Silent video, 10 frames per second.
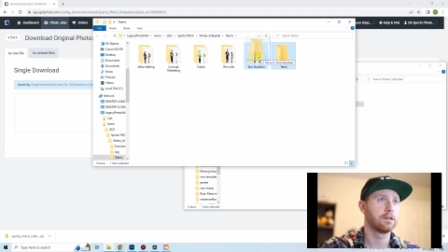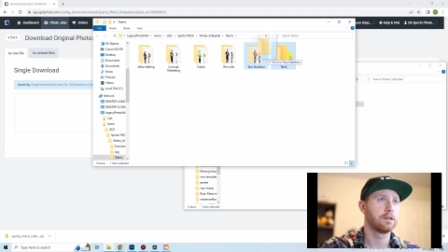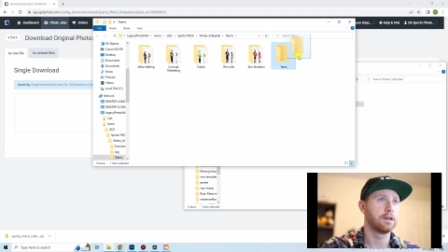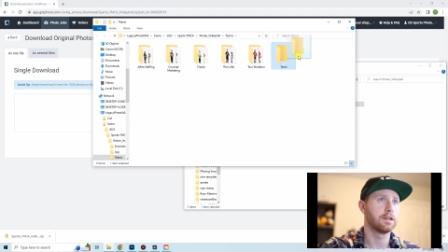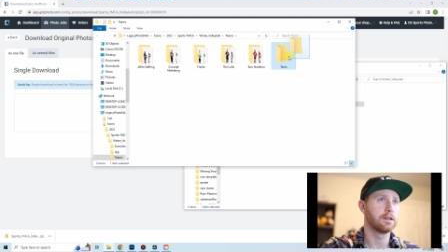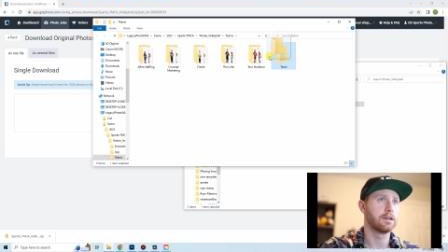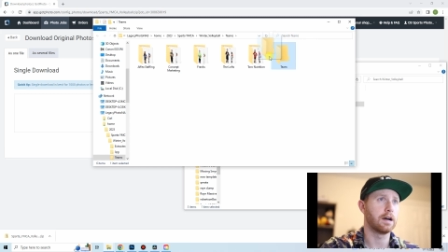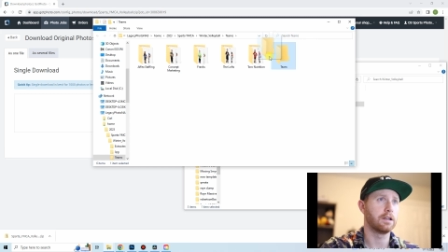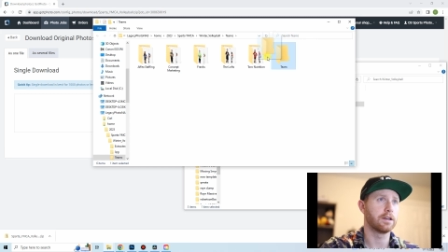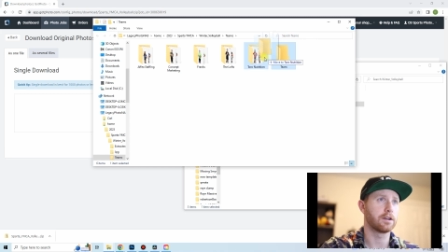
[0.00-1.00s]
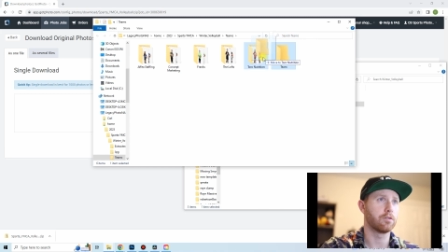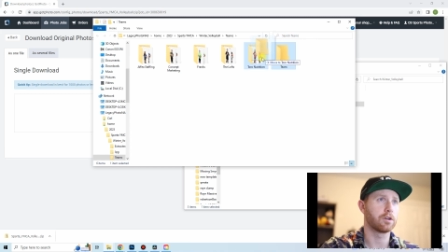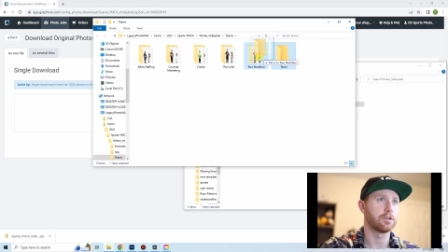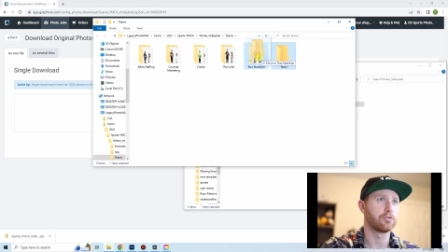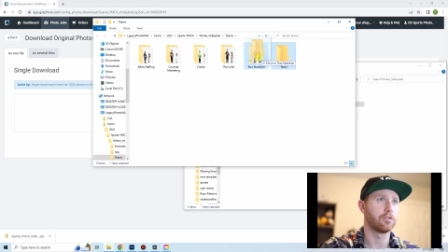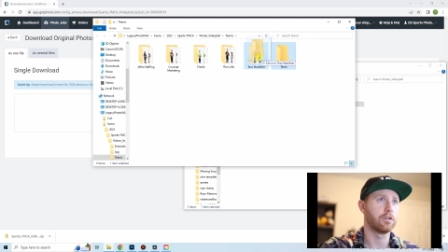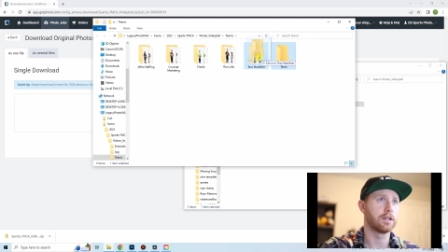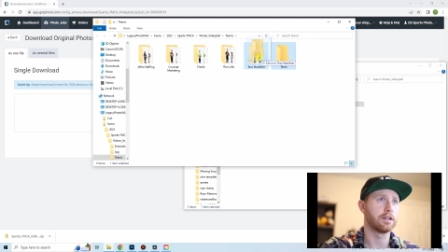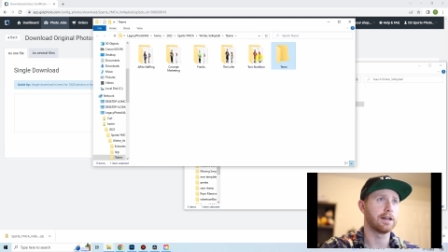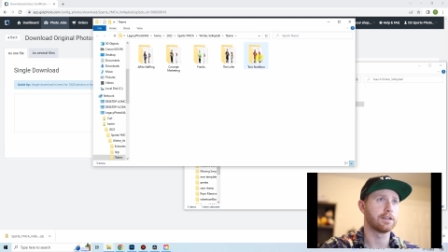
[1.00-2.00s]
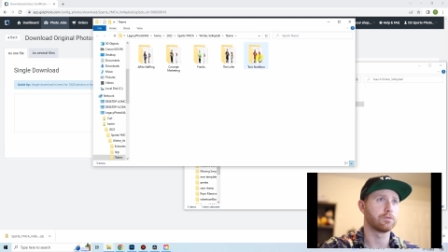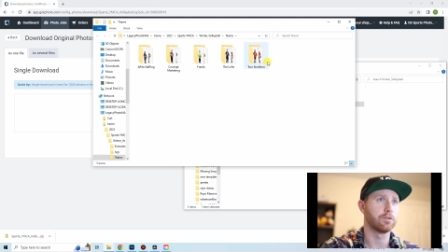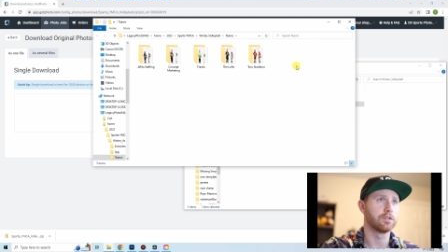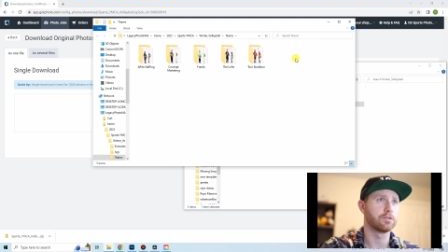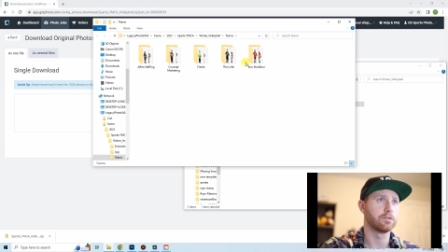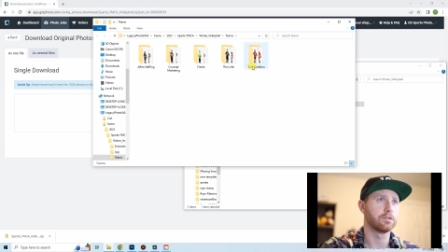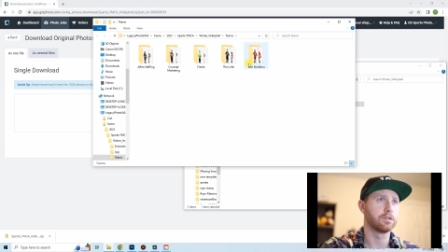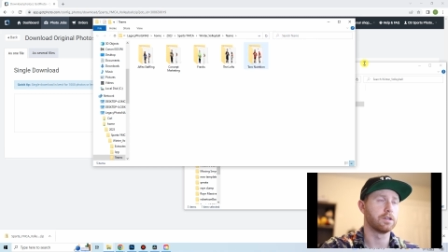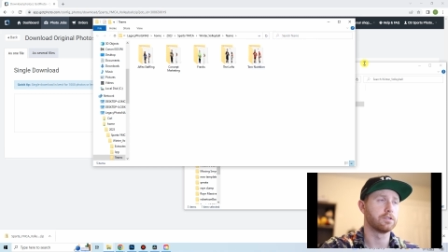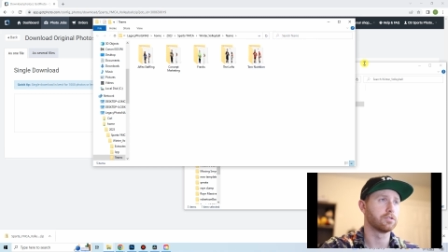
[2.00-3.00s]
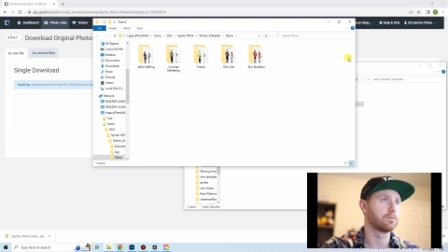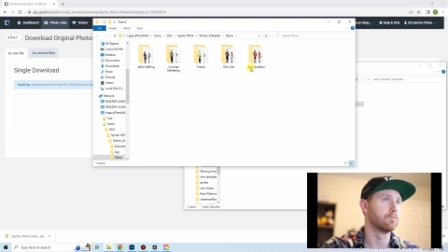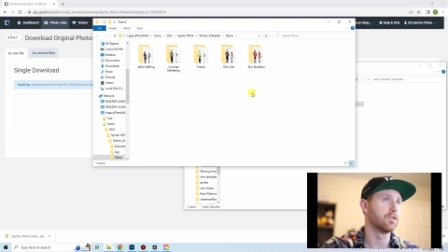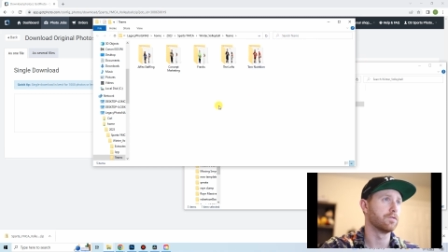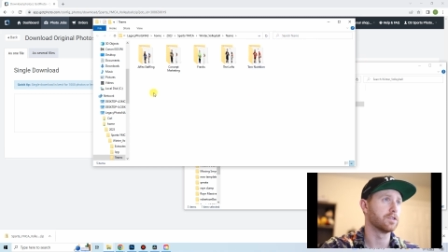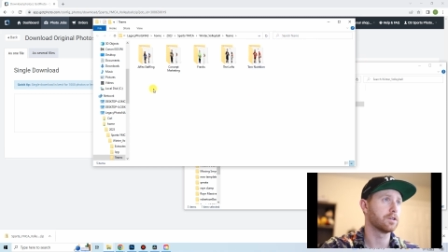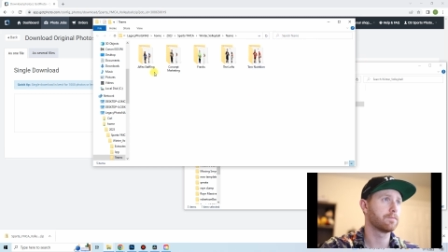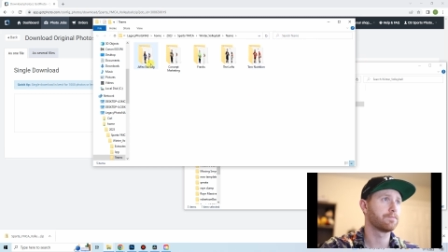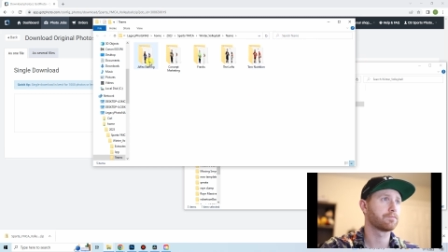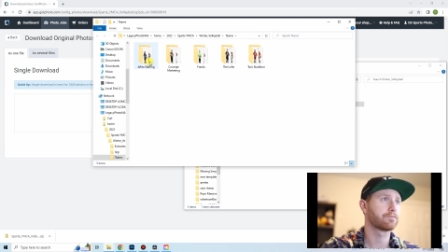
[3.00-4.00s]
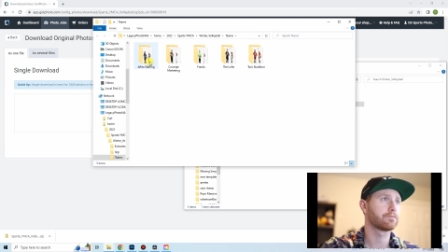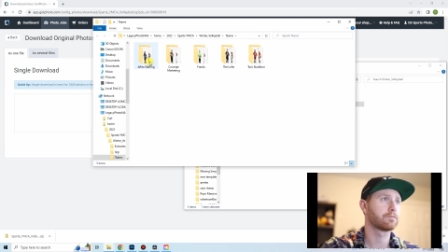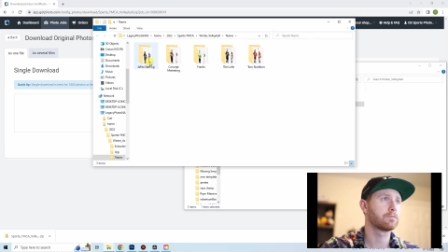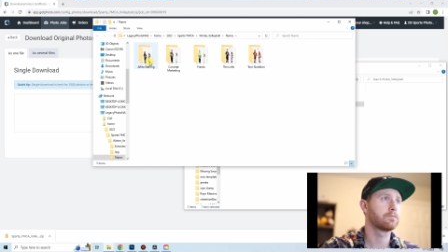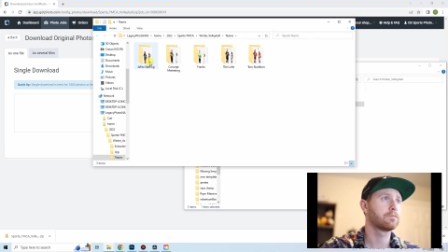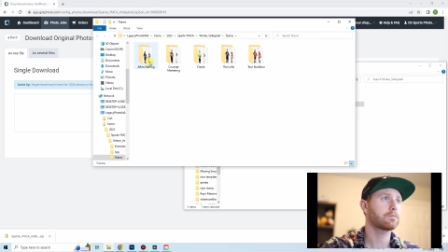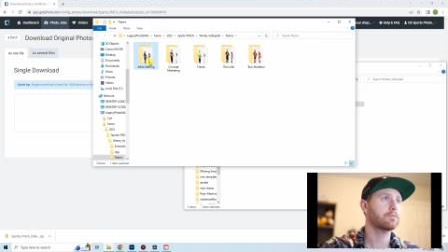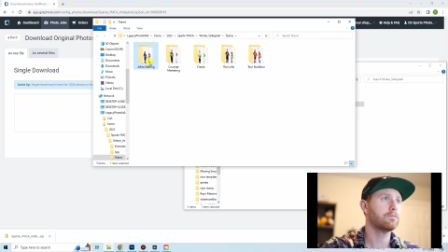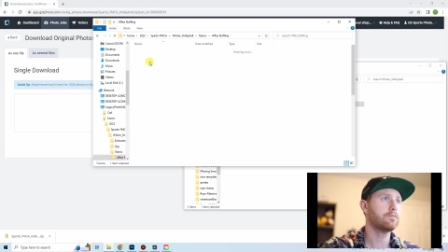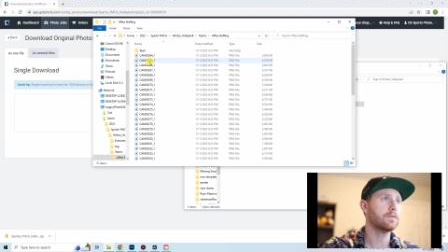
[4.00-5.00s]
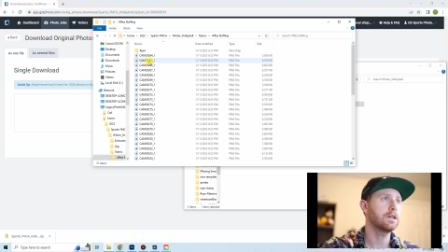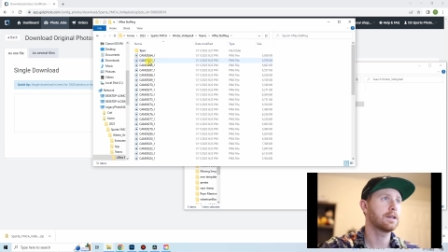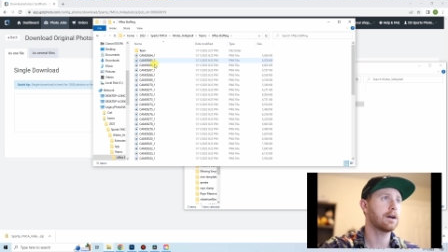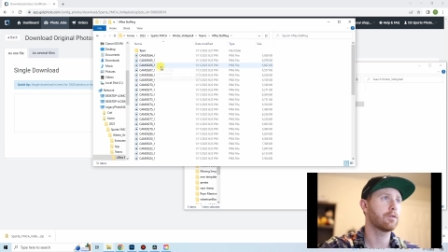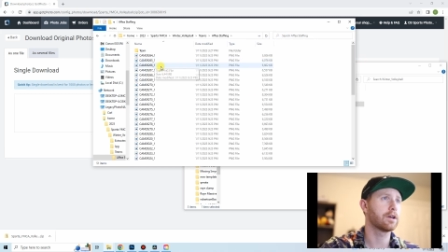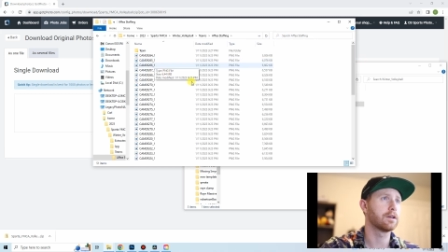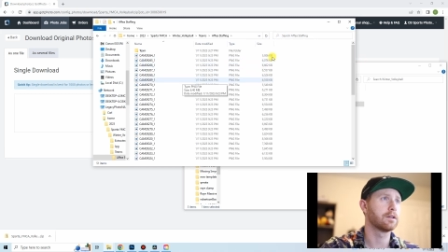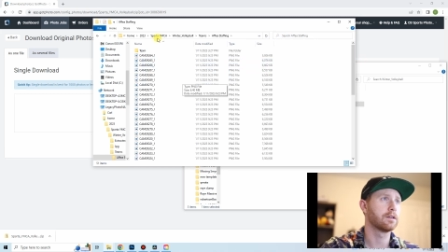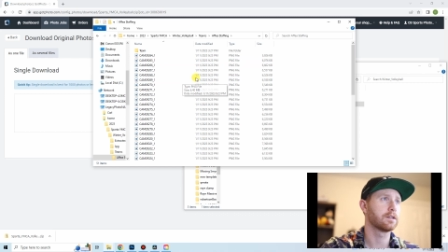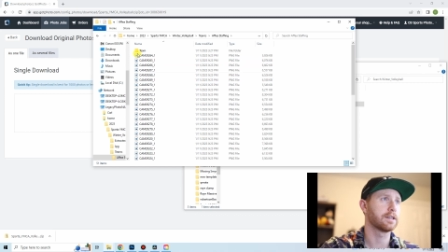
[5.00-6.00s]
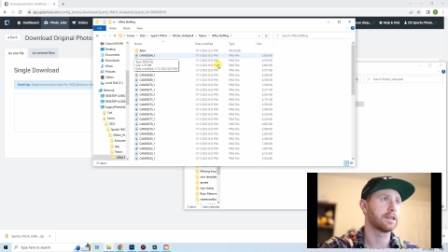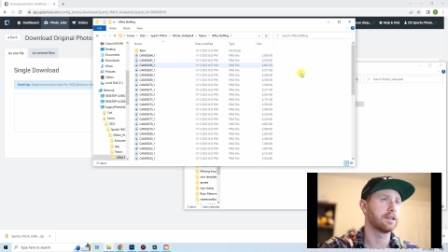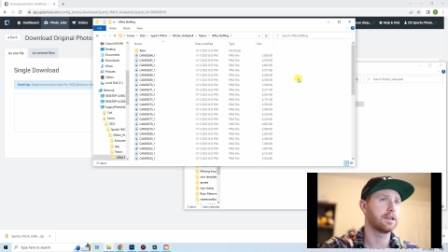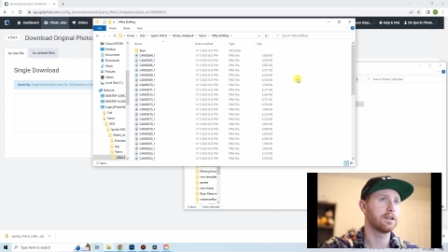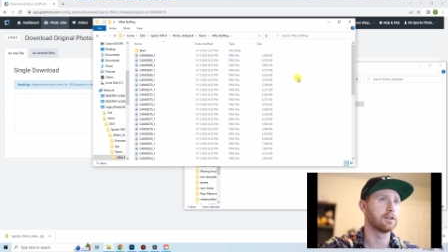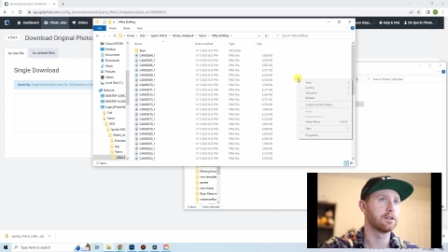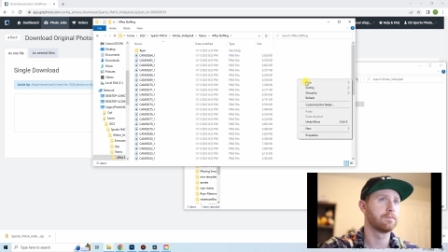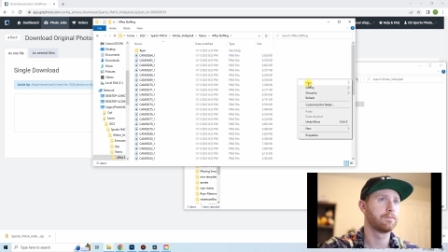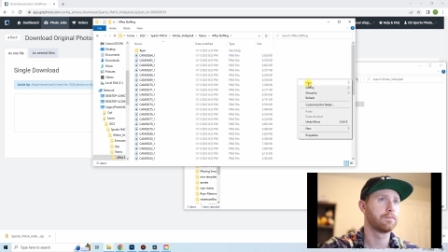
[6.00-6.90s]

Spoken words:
and then I'll let go of control on the last one so it just moves it. Now when I click in here,